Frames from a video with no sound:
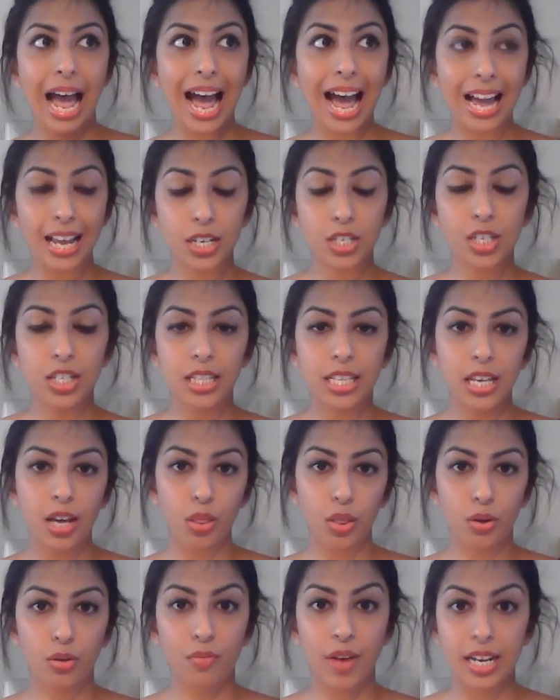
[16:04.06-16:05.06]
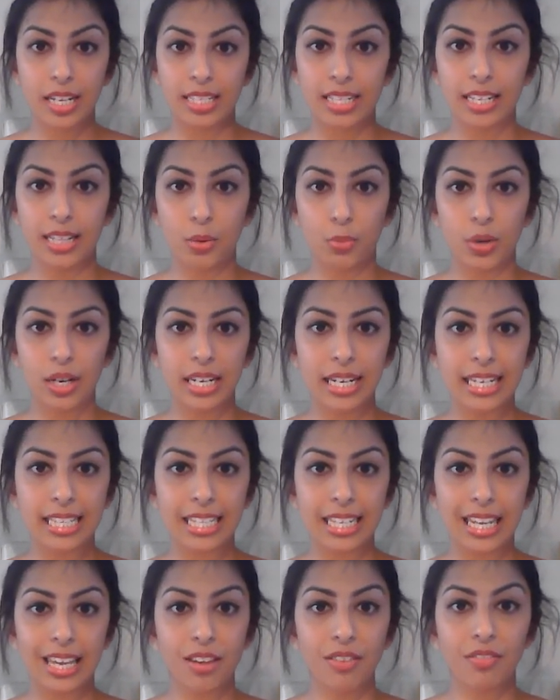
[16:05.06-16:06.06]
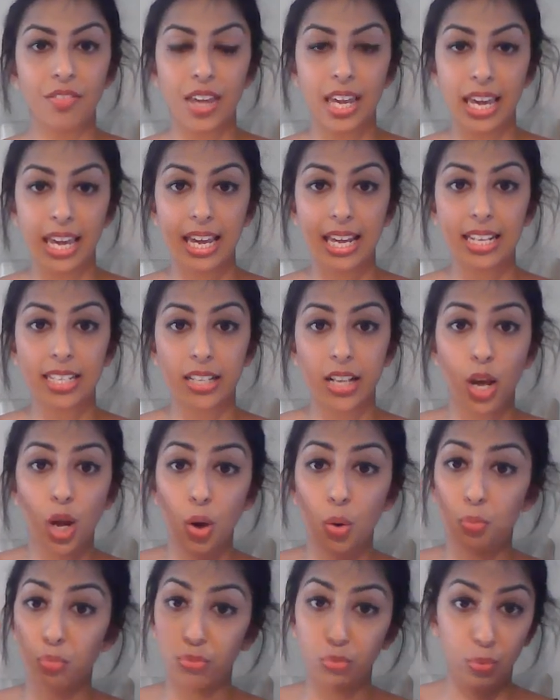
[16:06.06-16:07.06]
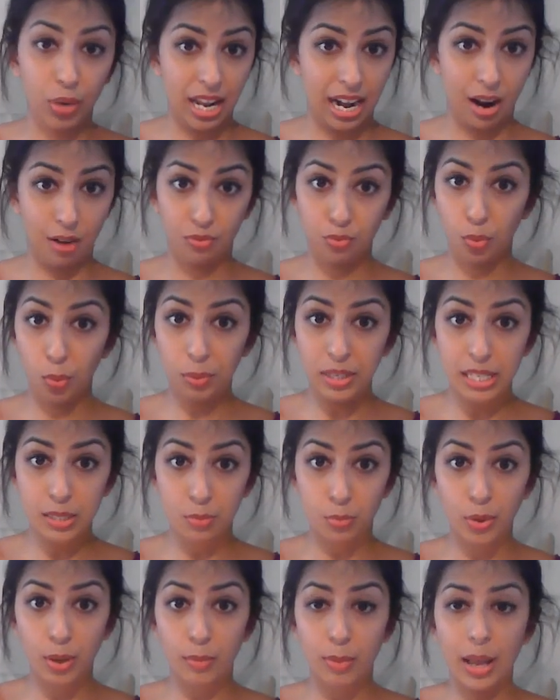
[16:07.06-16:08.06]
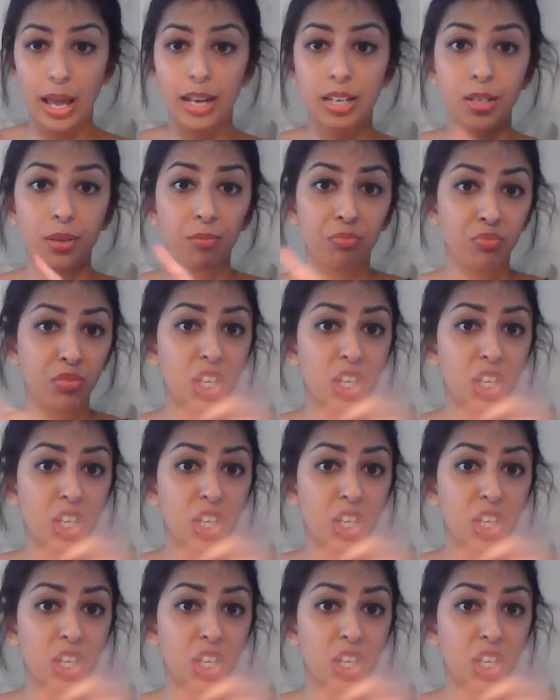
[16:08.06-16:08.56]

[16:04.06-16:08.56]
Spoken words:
And the other vaccine that we need to give is, we had our four-piece boy band.